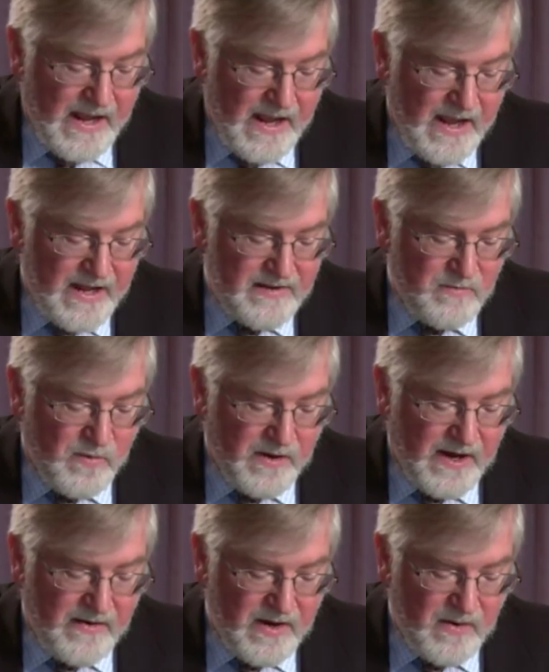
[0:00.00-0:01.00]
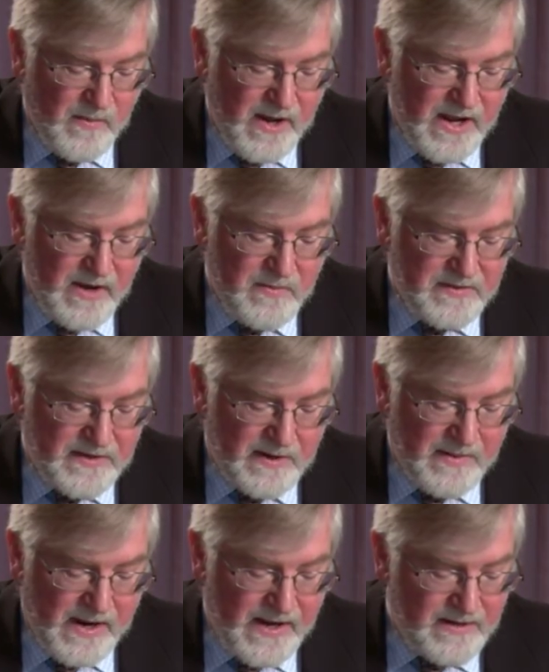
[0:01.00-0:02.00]
And were carried away with
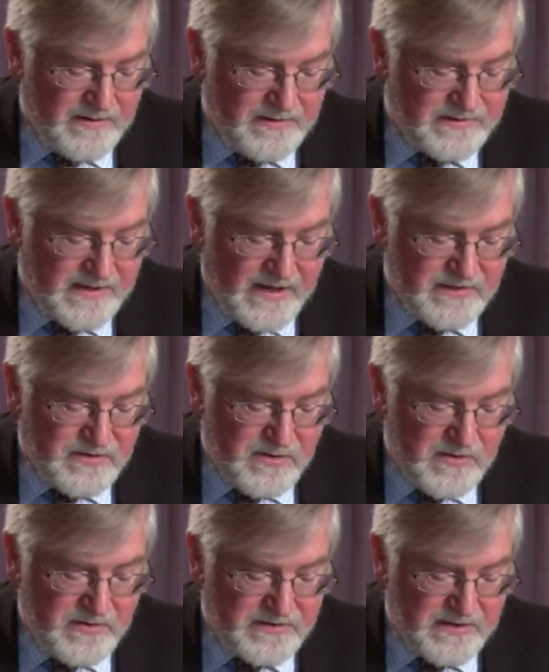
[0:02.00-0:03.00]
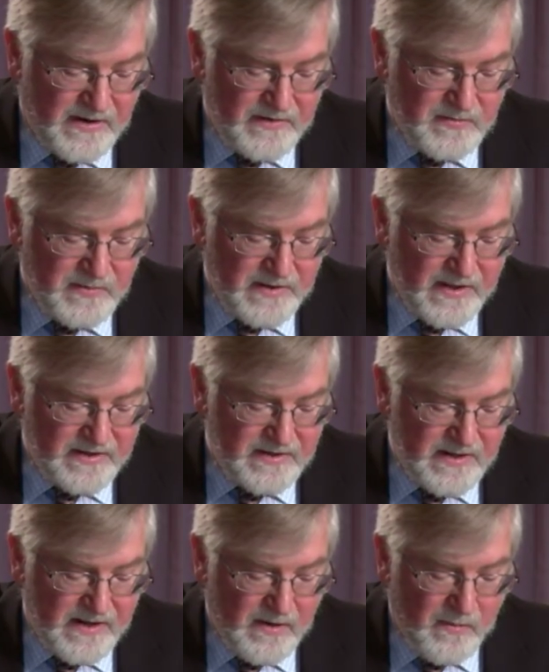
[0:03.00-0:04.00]
dumb idols as you yourselves were
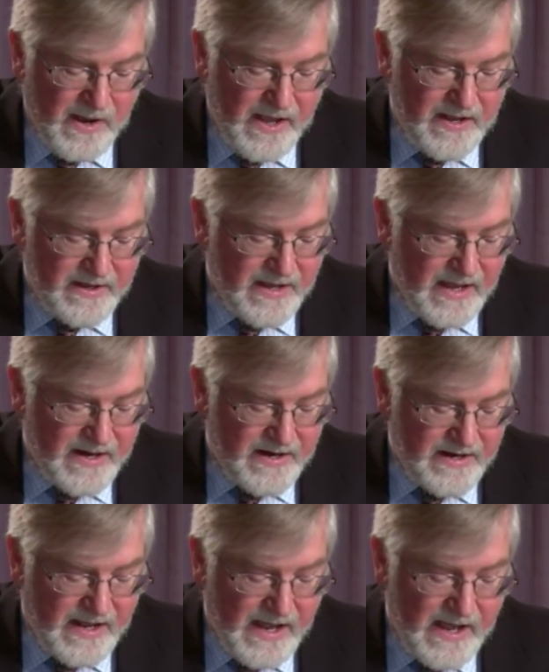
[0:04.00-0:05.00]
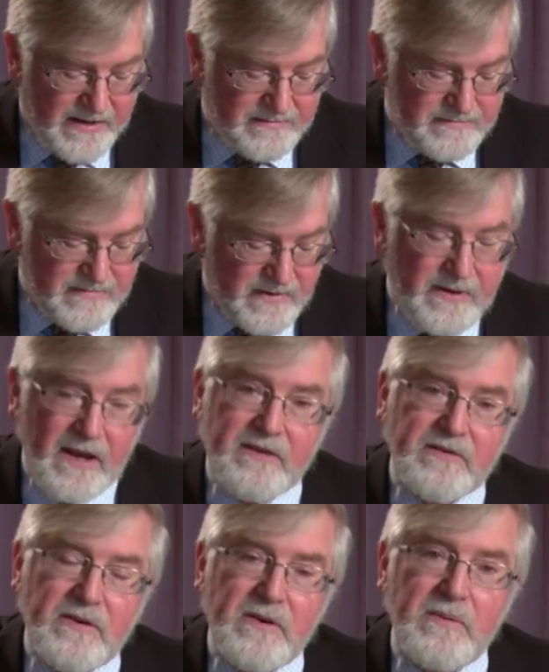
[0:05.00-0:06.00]
led away again and again.
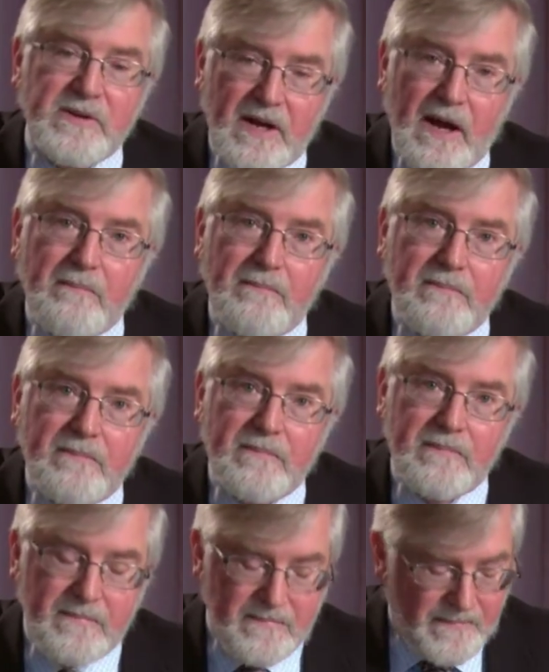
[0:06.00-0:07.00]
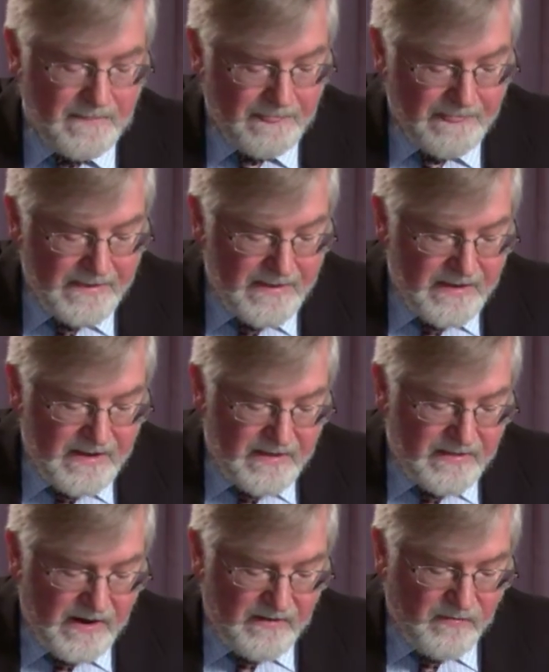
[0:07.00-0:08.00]
Okay, so you were dumb.
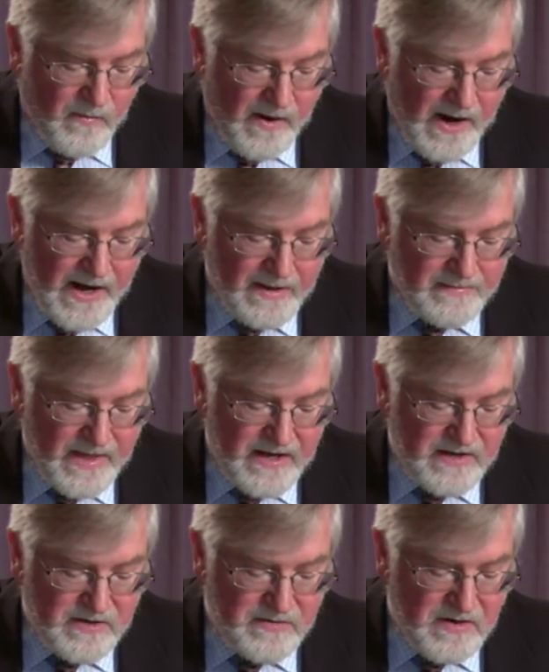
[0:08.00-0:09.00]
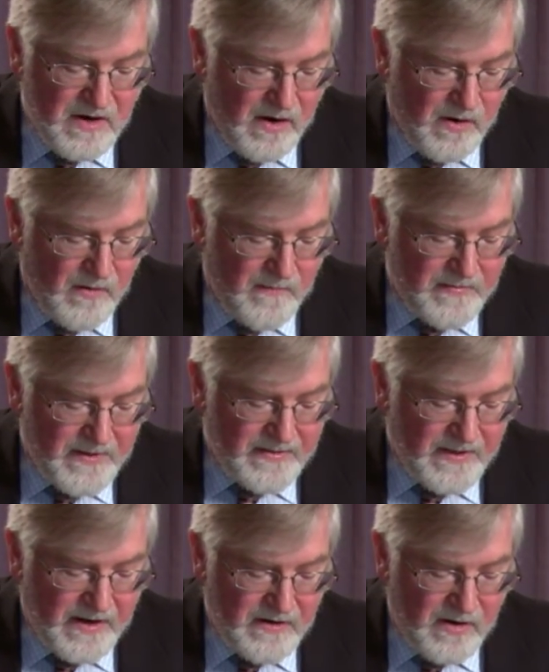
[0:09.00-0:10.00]
Therefore, I am letting you know
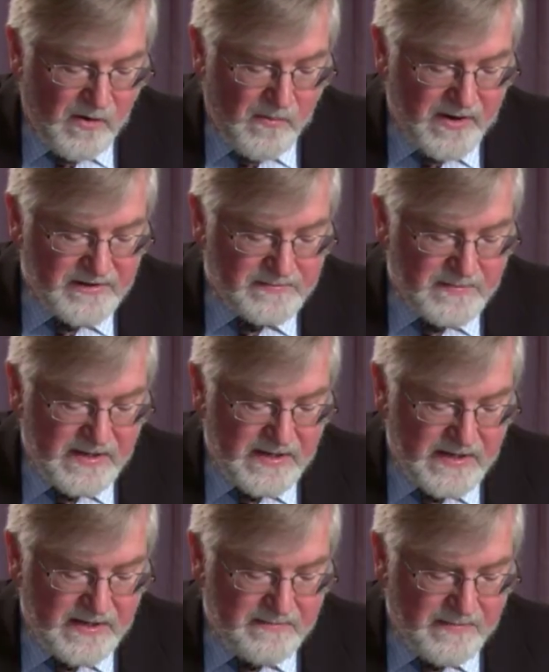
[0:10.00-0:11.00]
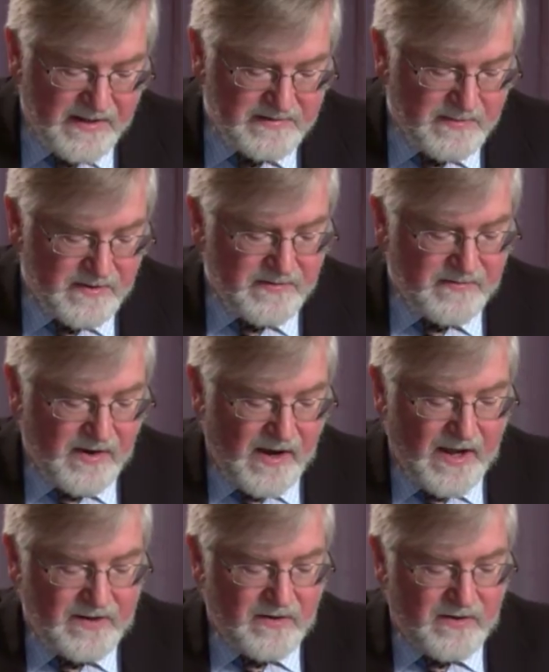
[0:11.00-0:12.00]
that no one speaking by the Spirit of
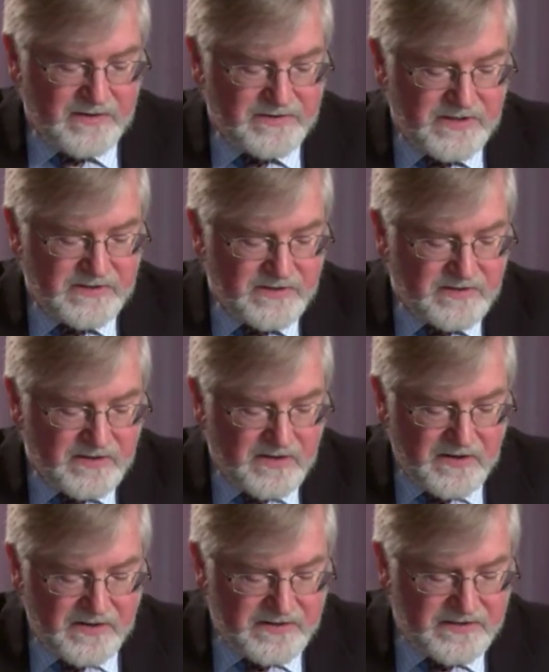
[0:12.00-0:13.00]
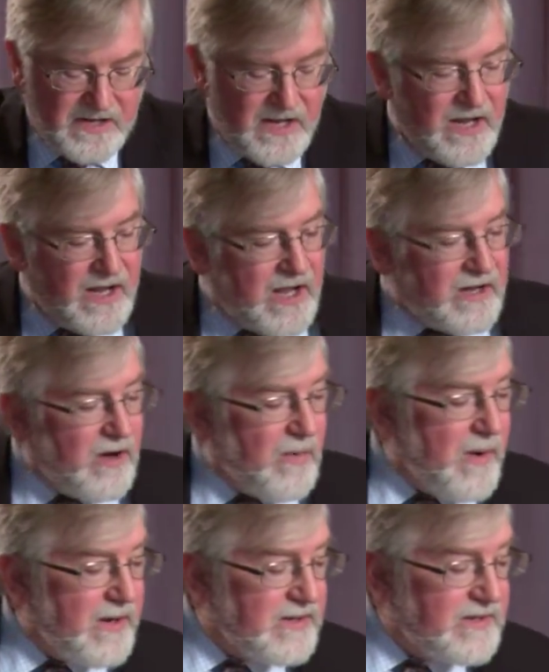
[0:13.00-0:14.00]
God calls Jesus accursed, and
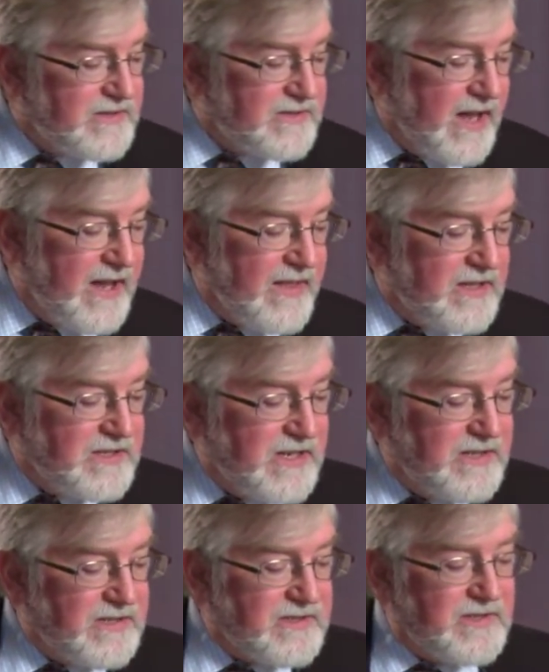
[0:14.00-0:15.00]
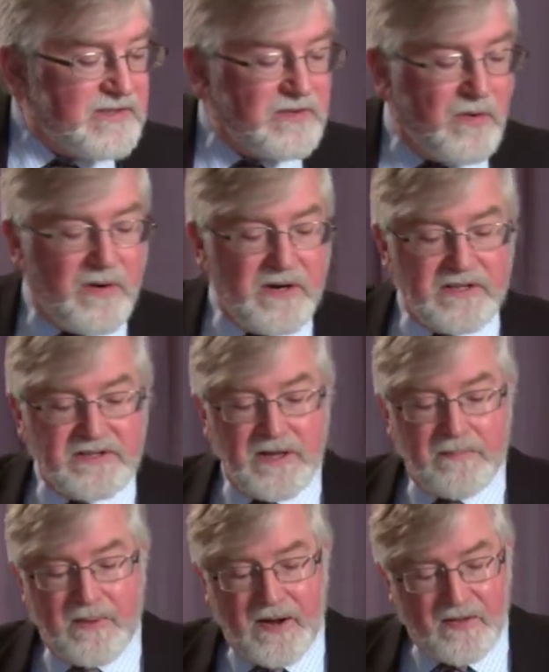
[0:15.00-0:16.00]
no one can say that Jesus is Lord
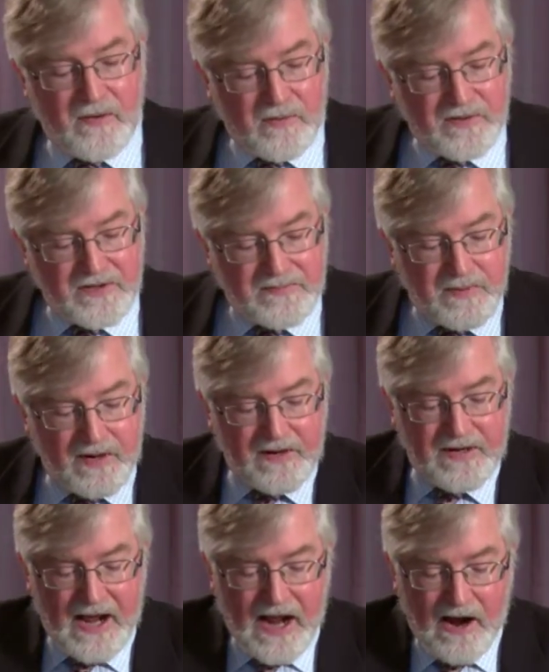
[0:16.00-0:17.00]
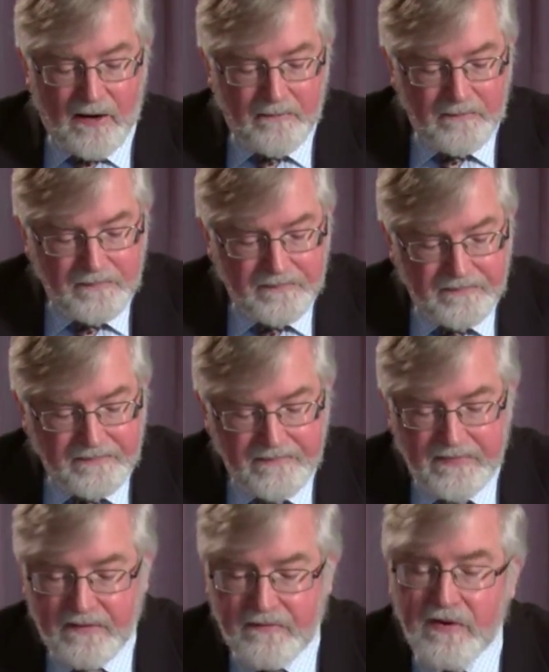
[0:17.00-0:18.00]
except by the Holy Spirit. Now,
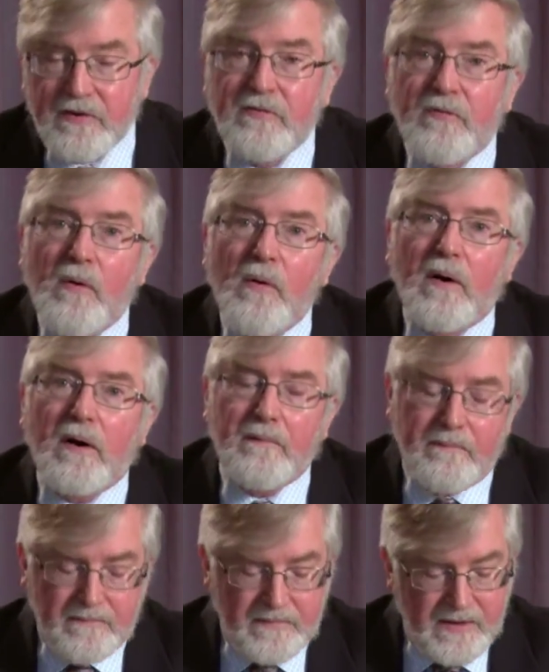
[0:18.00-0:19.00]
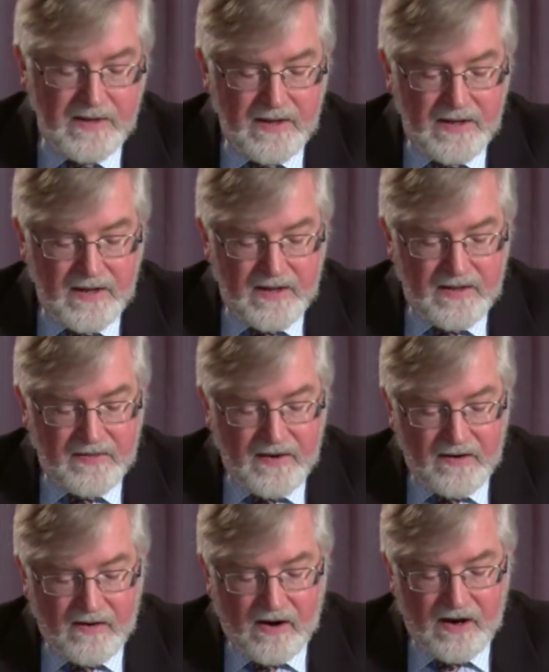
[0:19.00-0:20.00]
verse 4,
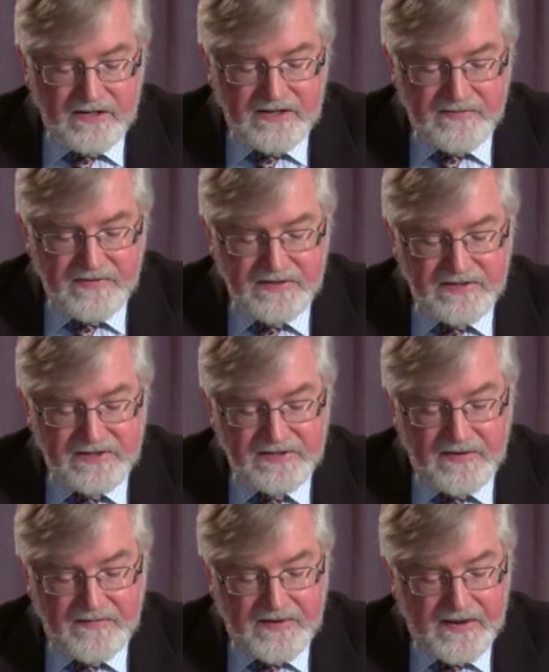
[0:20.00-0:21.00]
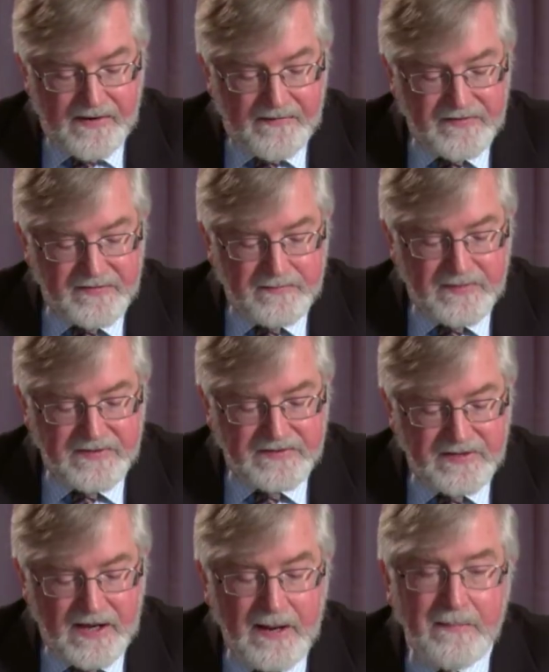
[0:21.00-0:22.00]
there are differences of gifts, but
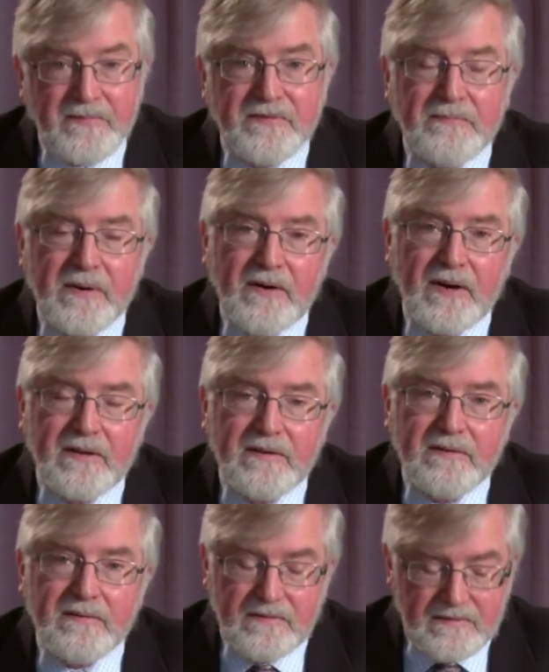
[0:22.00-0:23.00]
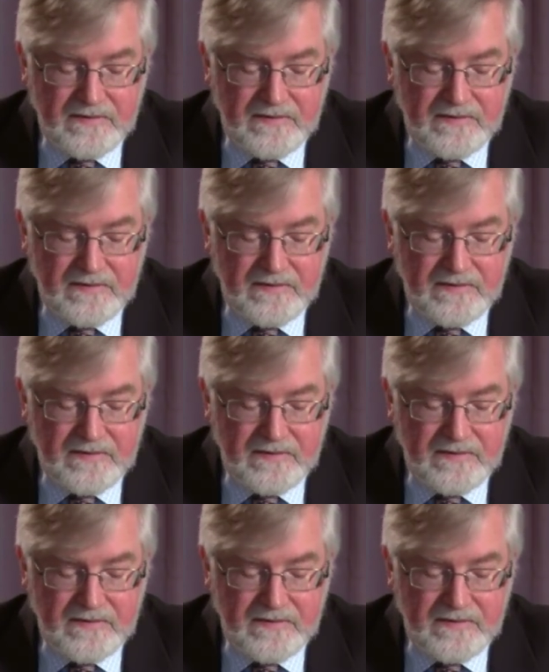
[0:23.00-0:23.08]
the same Spirit.